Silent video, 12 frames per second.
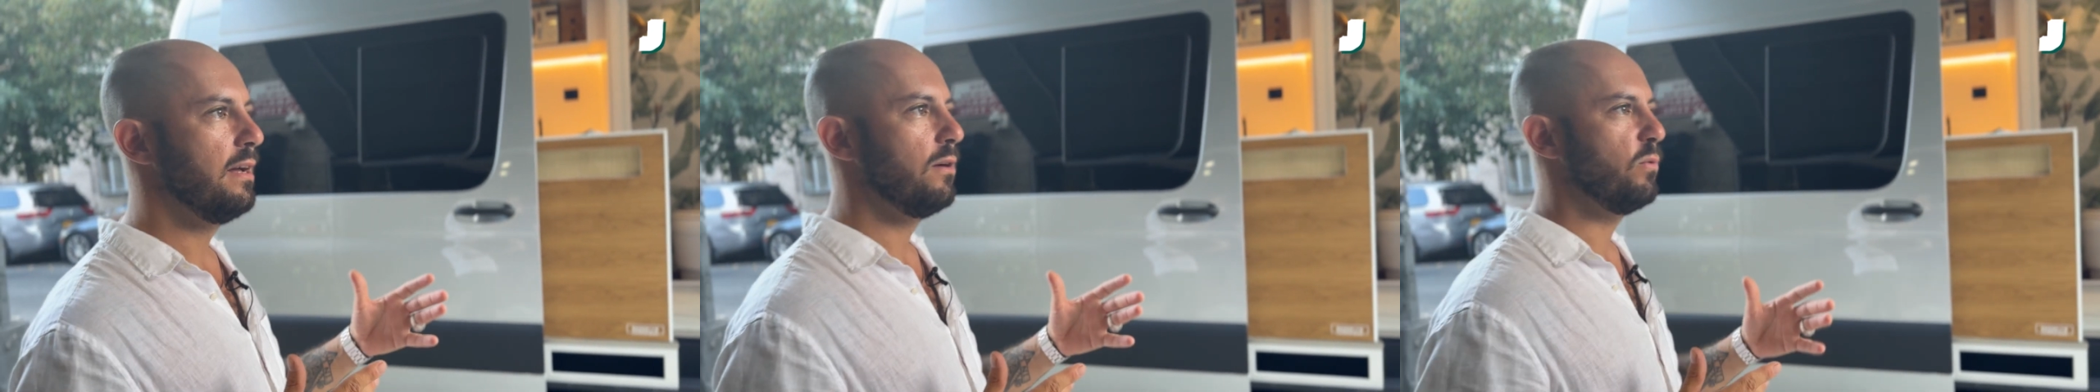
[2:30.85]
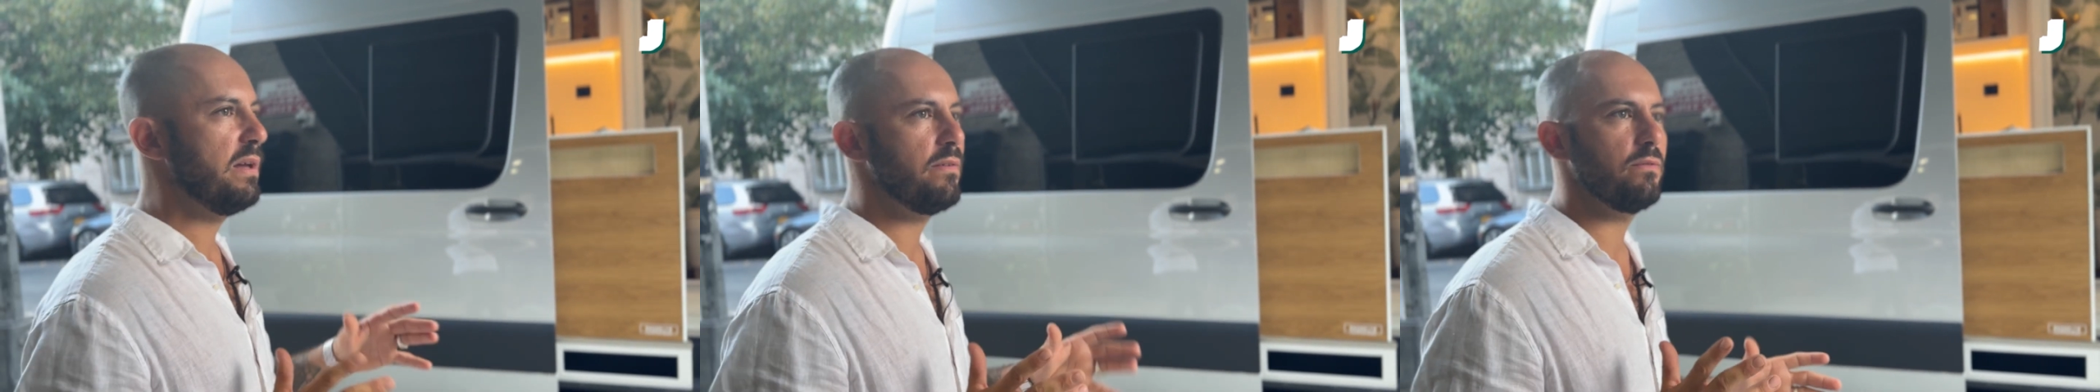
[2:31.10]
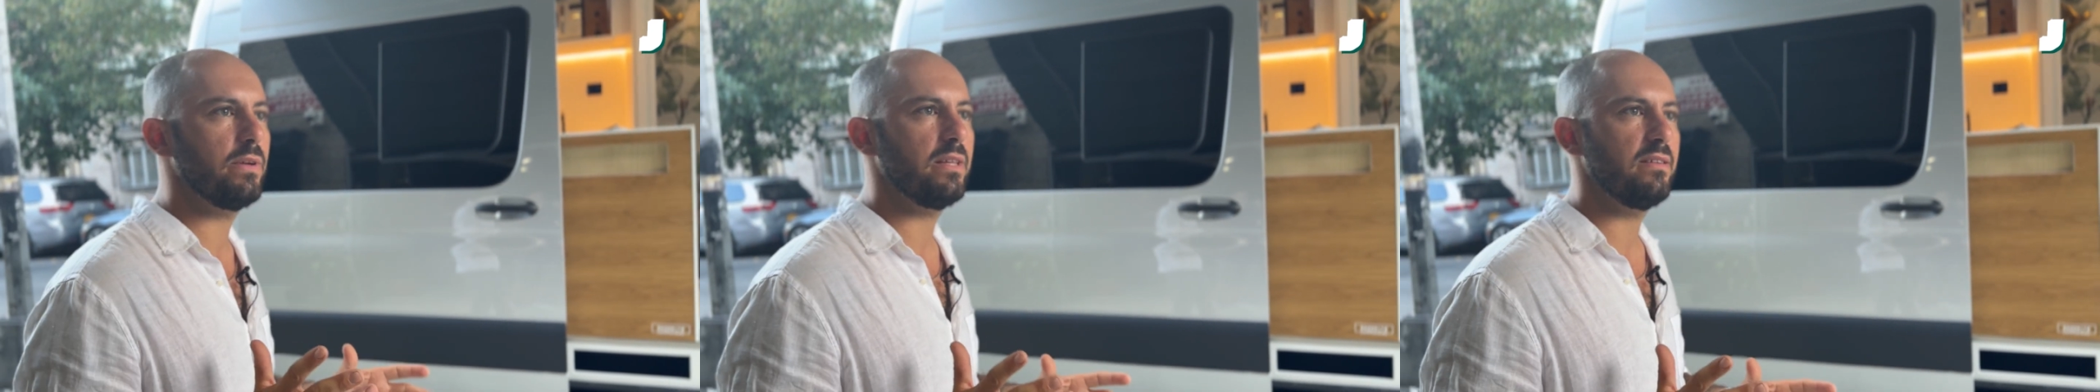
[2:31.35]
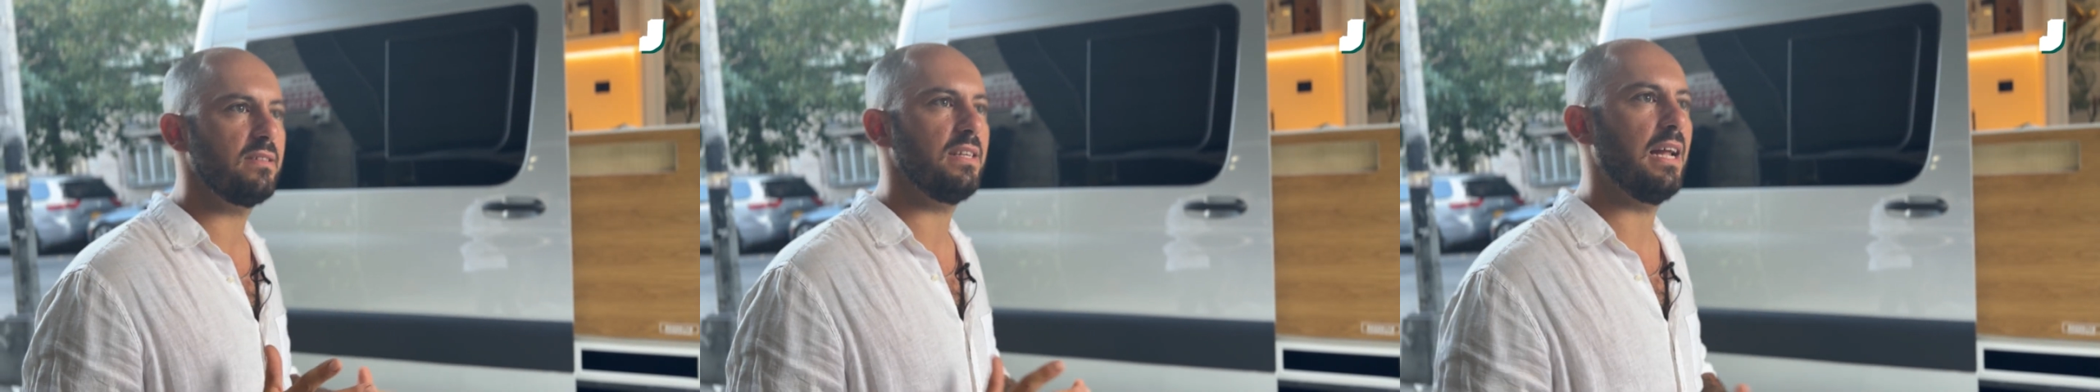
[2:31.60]
we haven't really
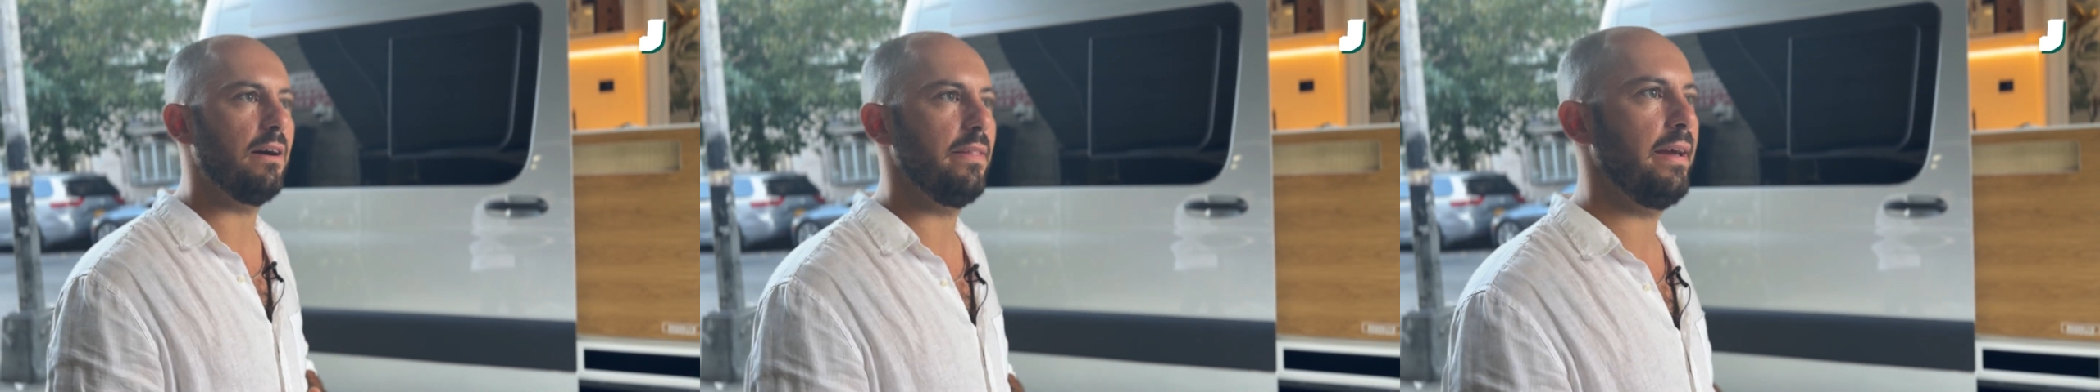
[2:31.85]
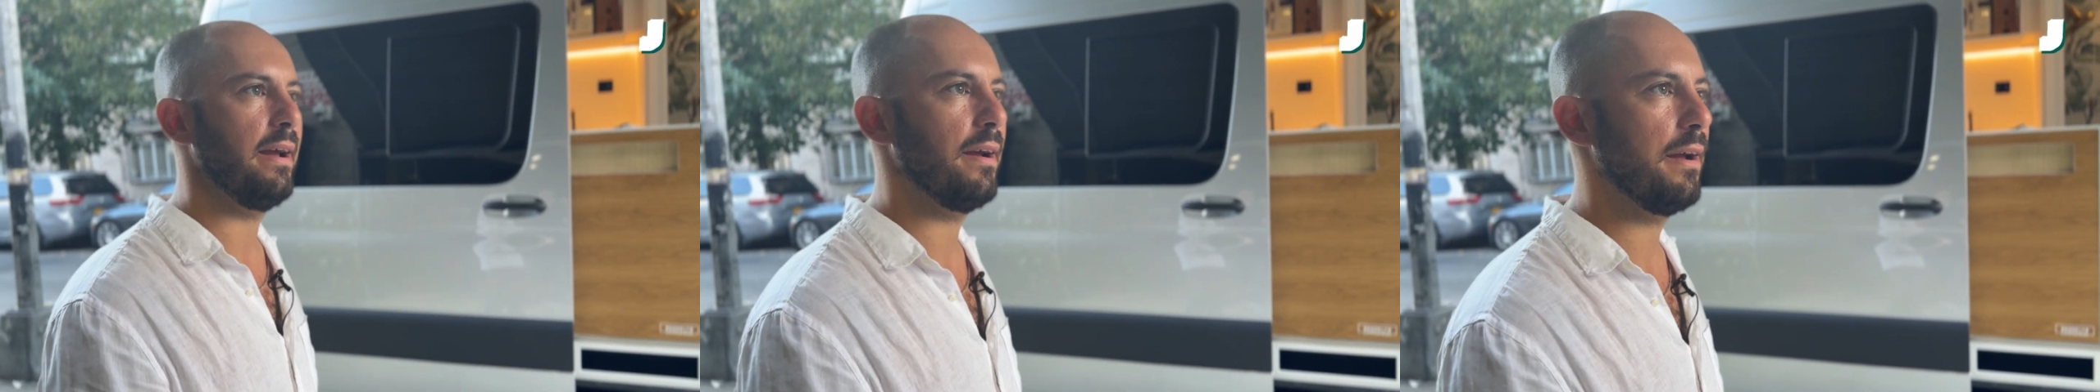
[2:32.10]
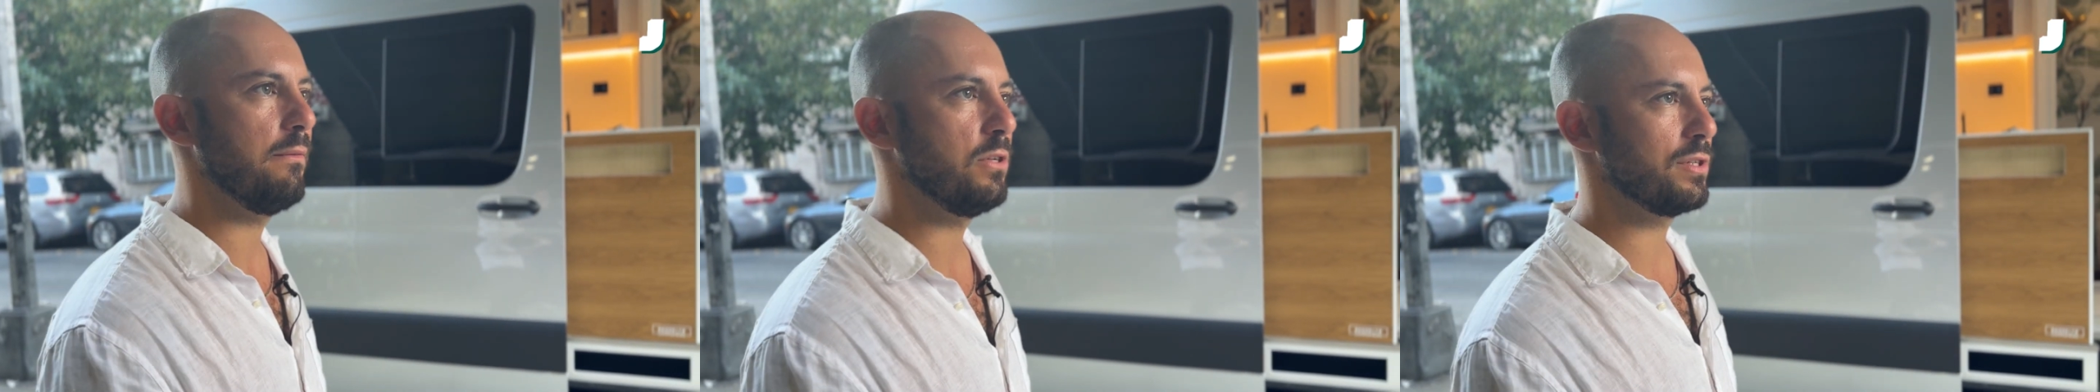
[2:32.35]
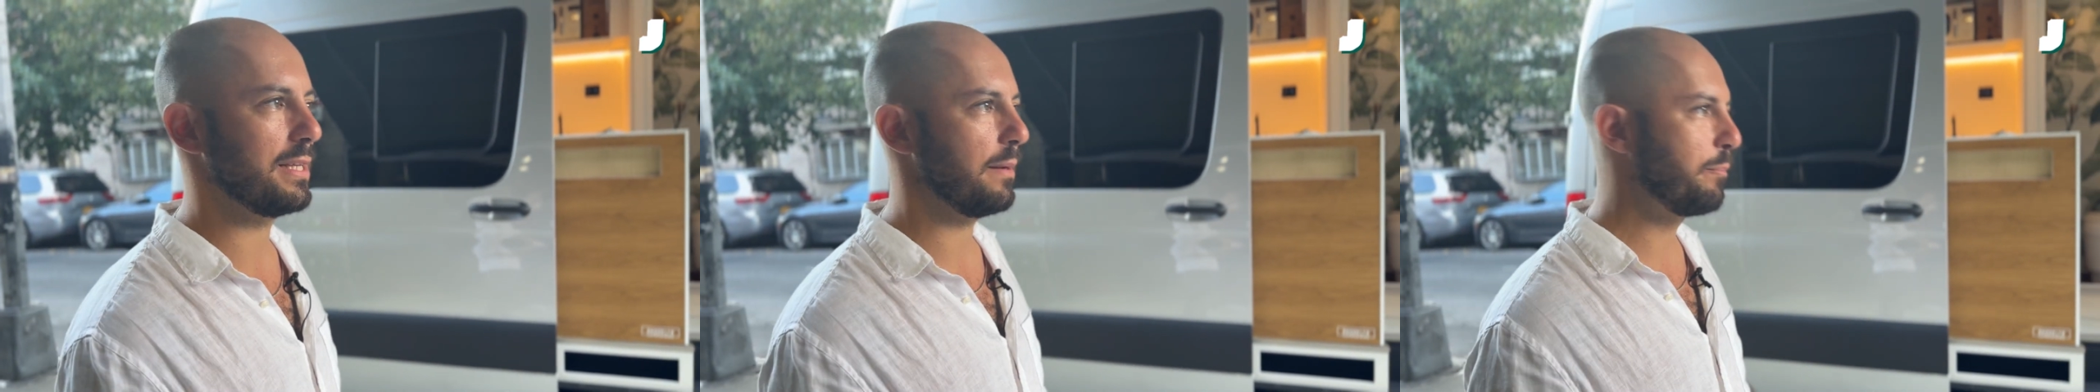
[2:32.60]
seen out there and we just like